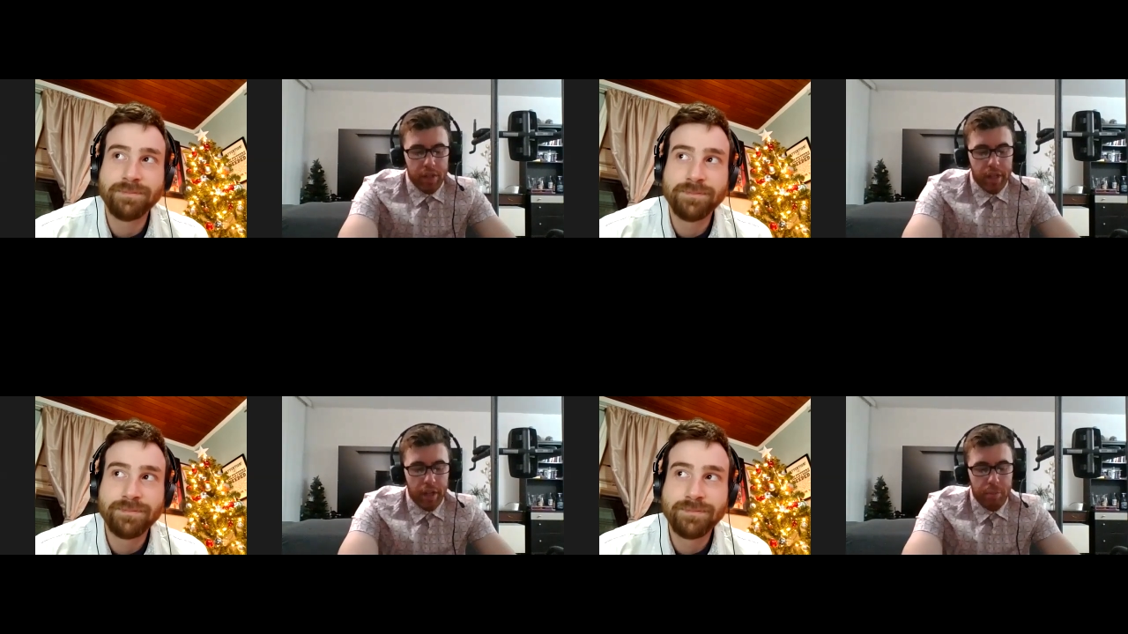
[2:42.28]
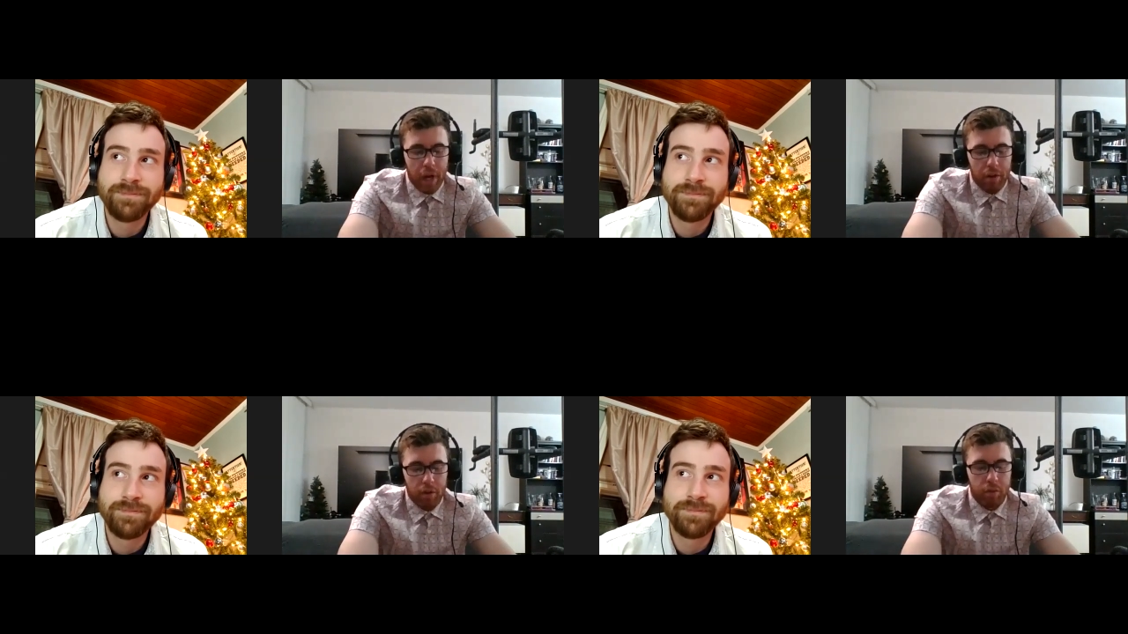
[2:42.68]
Speaker 1: was the other
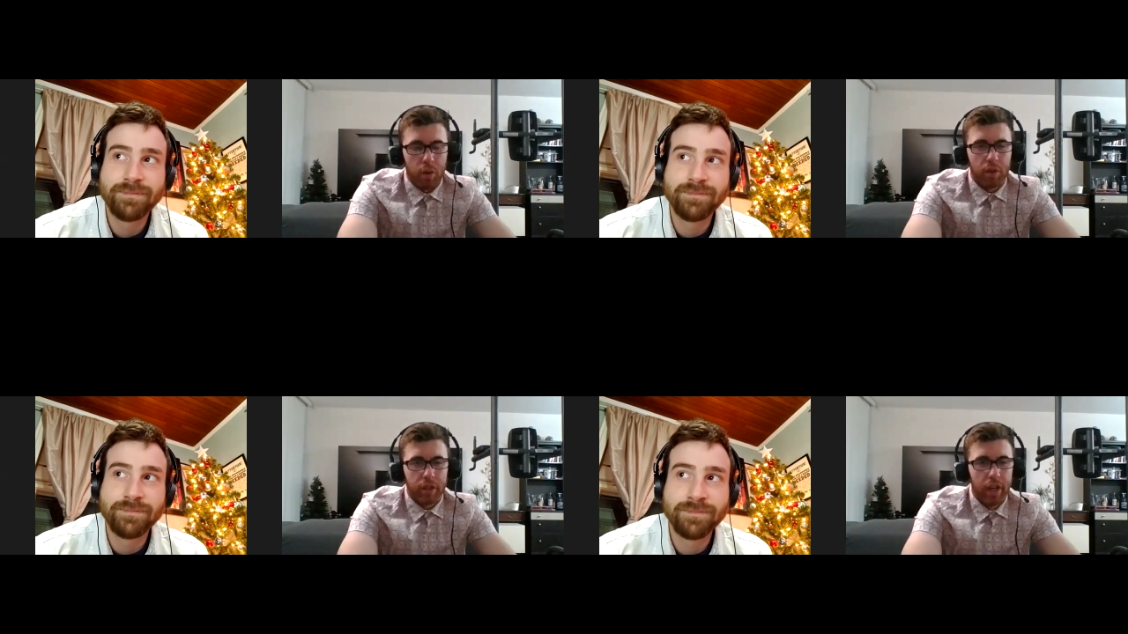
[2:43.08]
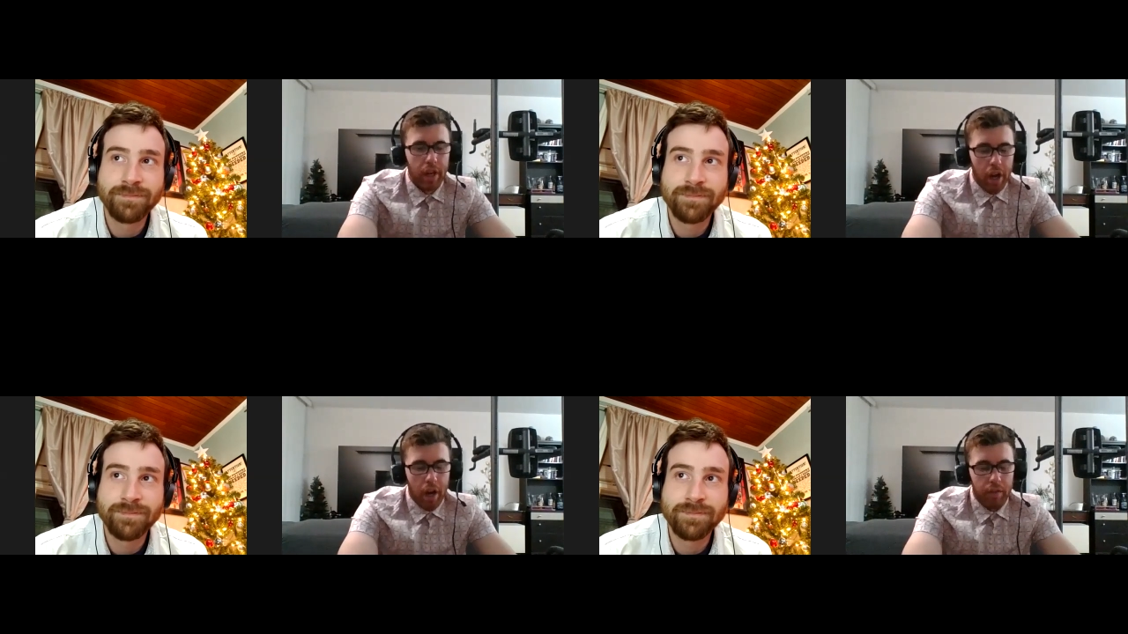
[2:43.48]
power forward.
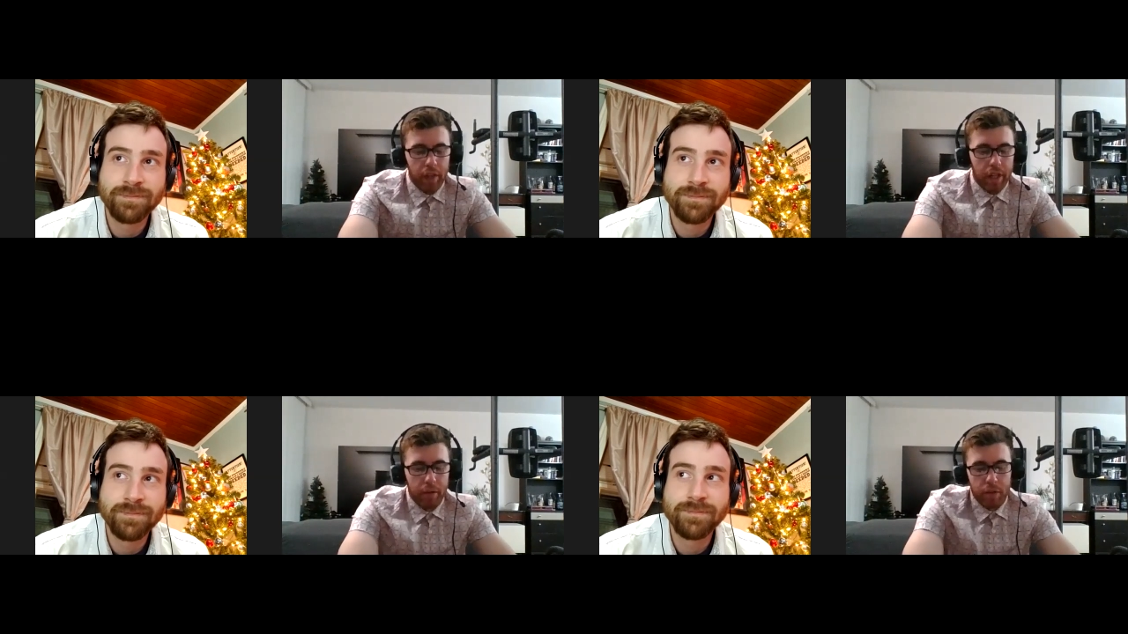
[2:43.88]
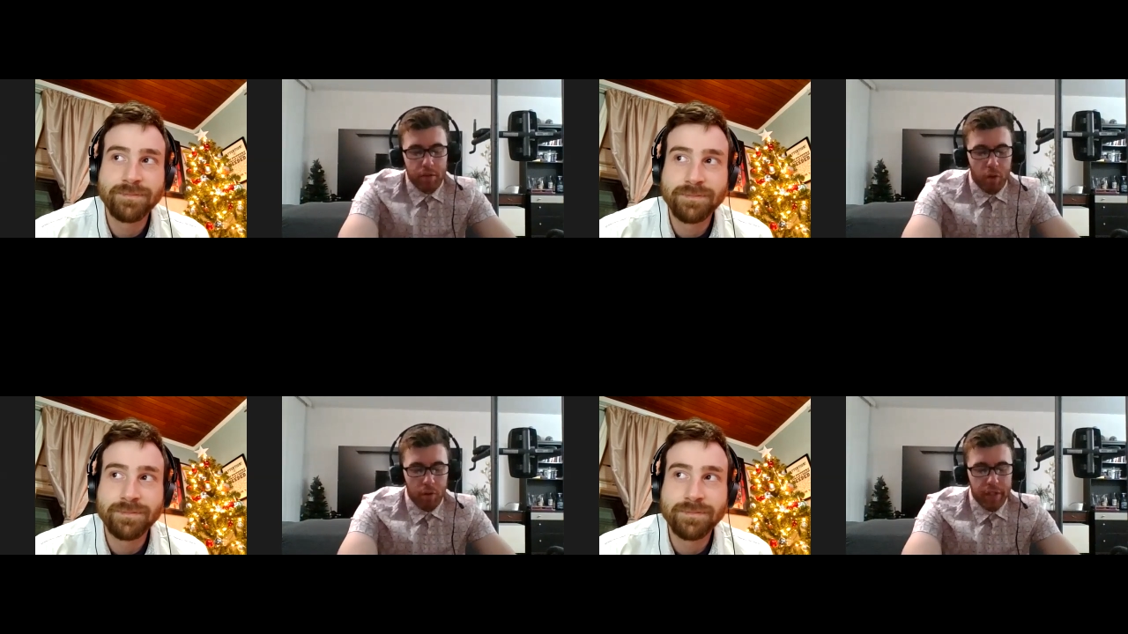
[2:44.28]
Um, he was
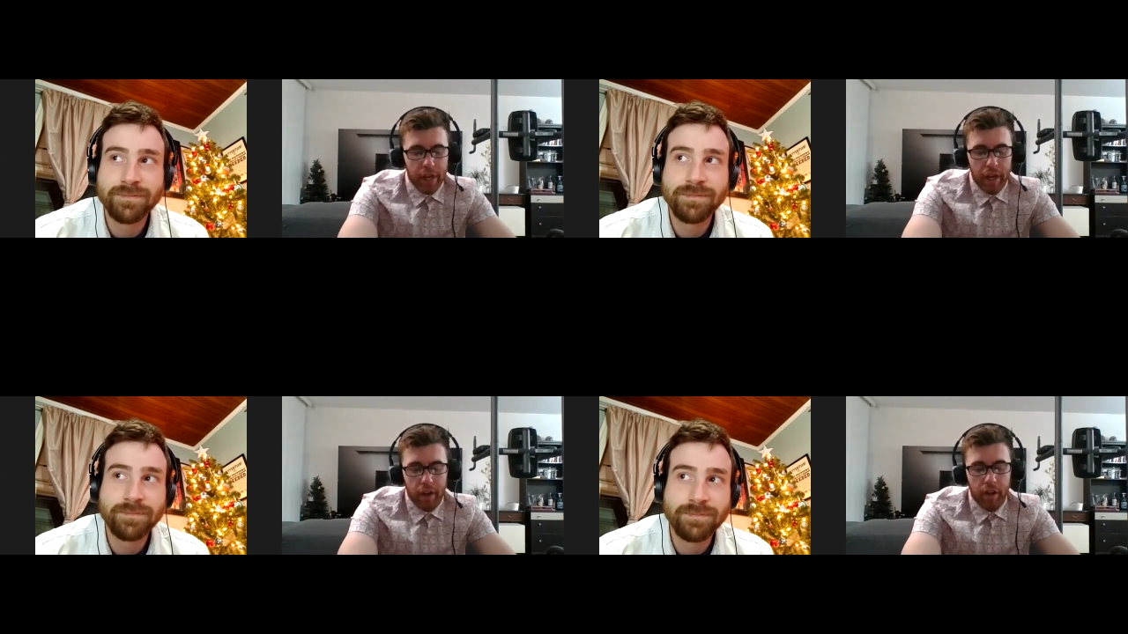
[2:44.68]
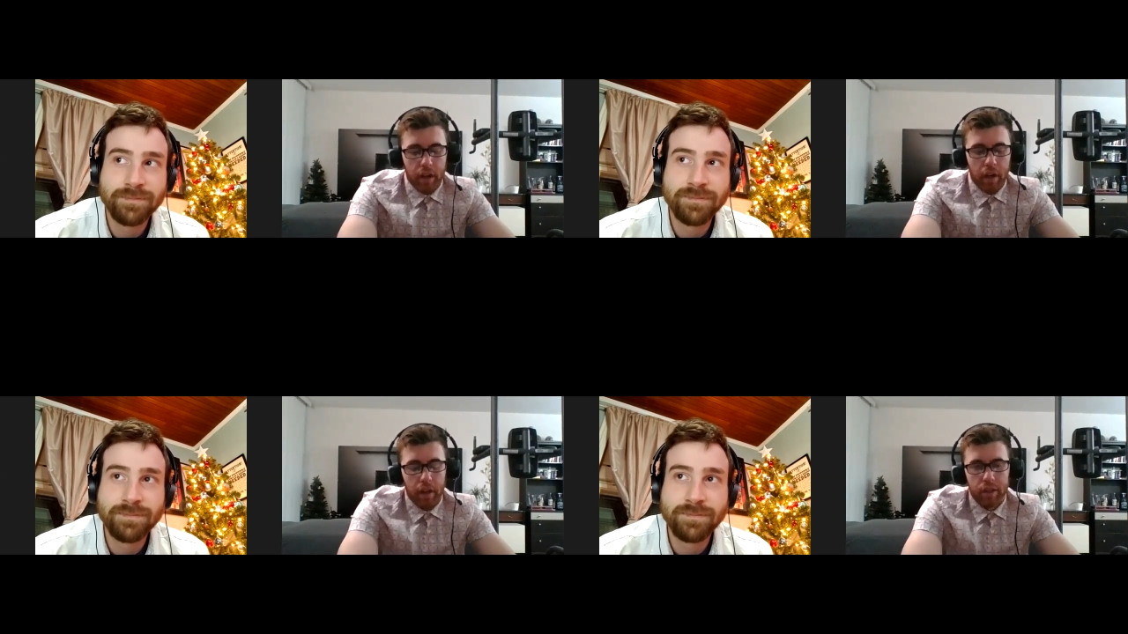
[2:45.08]
four for ten on
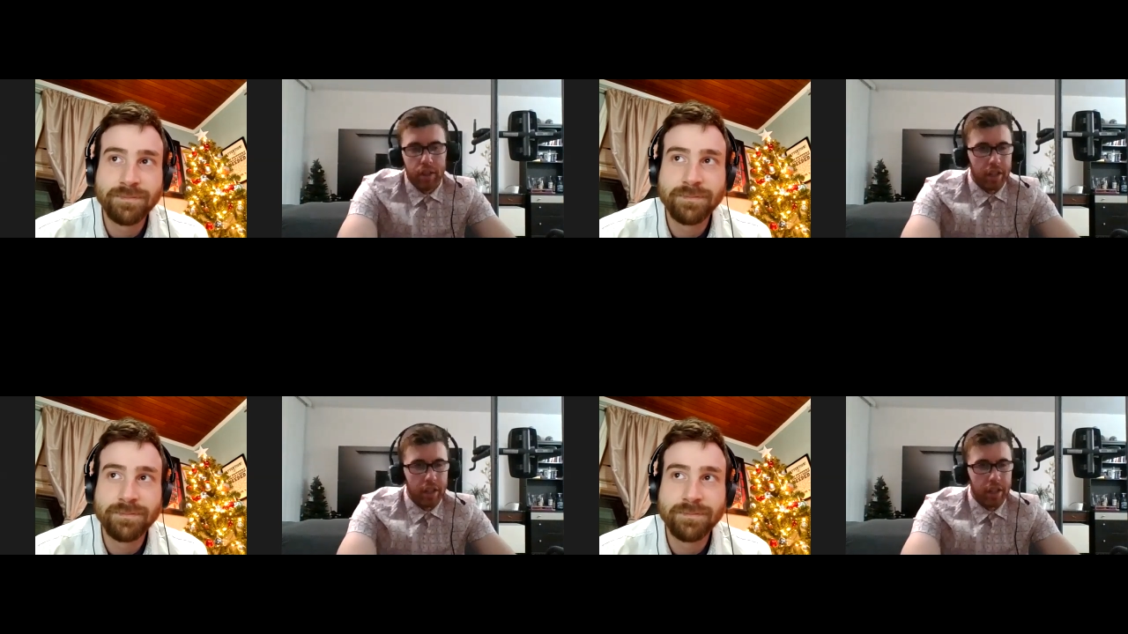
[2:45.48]
a,